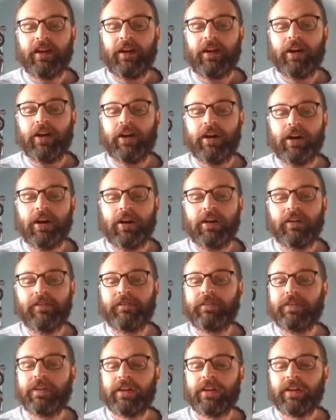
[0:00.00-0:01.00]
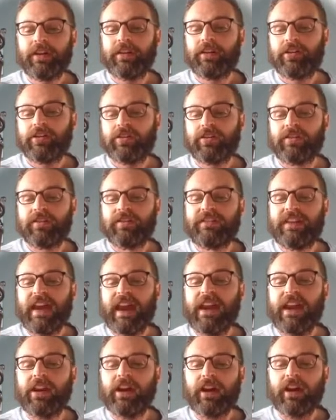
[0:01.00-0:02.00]
of
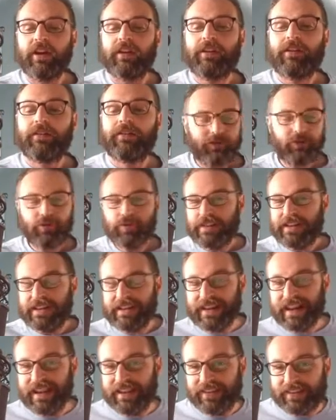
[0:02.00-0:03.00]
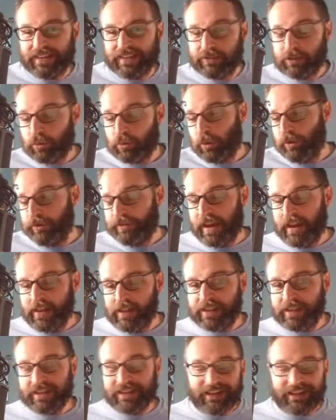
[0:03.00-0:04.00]
data. So DNA Center will tell
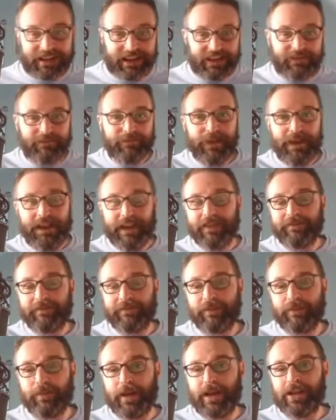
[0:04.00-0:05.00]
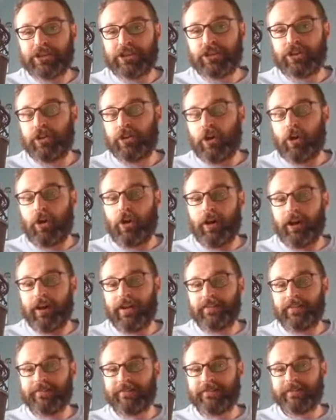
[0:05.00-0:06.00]
it, give me information
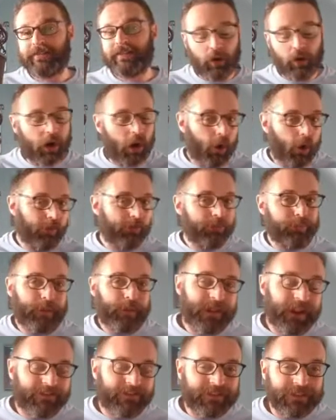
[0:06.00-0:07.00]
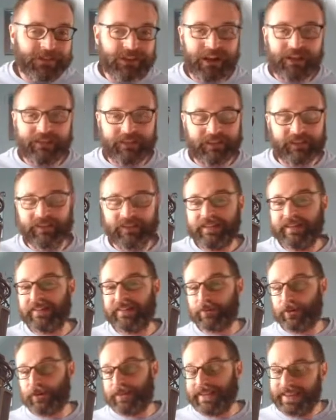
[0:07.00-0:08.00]
on your OSPF
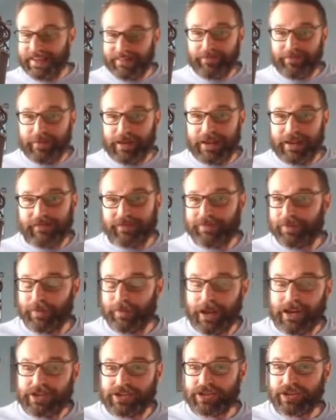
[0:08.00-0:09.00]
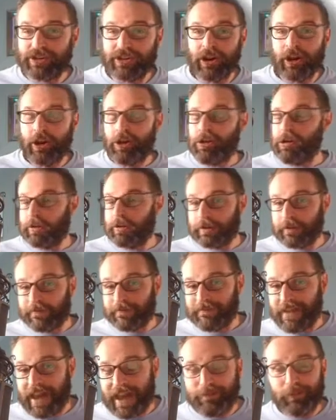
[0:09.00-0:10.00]
adjacencies, or give me information on your
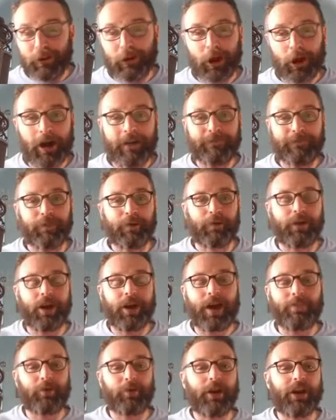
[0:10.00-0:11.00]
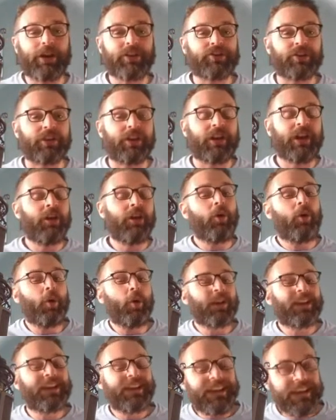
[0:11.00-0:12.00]
fabric operation,
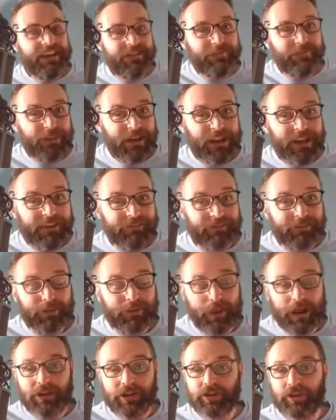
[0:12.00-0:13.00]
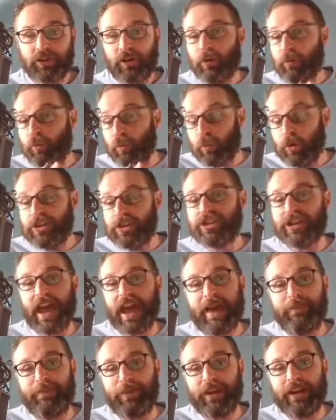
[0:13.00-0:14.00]
or give me information on which
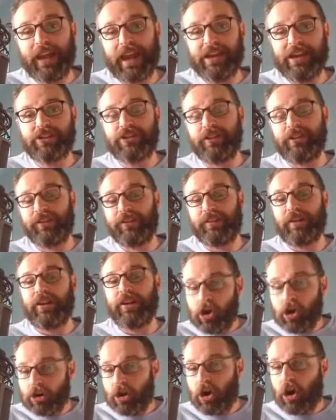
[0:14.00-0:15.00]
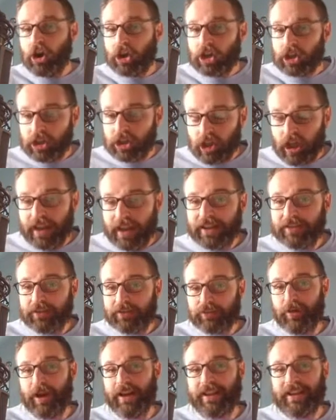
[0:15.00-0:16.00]
applications are our
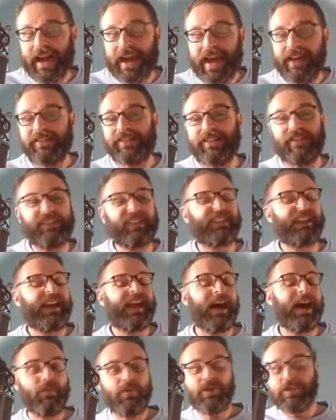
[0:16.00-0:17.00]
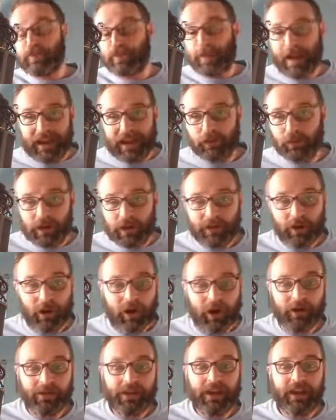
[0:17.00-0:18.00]
clients trying to access and how much bandwidth
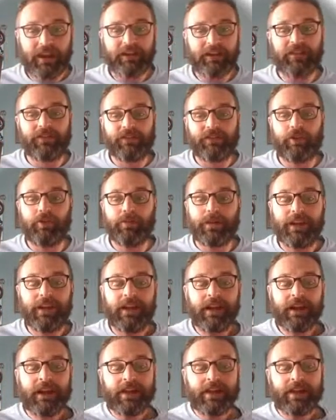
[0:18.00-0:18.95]
are they consuming.